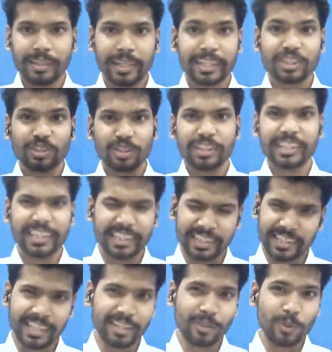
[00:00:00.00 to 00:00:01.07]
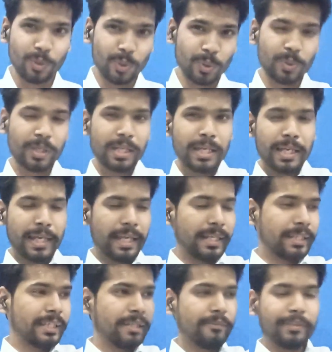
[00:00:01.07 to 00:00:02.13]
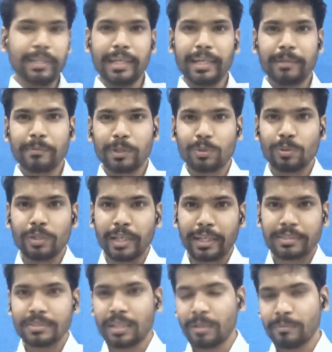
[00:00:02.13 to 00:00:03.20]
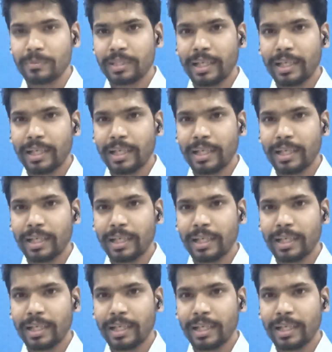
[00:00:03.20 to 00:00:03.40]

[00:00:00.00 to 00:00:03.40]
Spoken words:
actually read it and go and give a particular exam,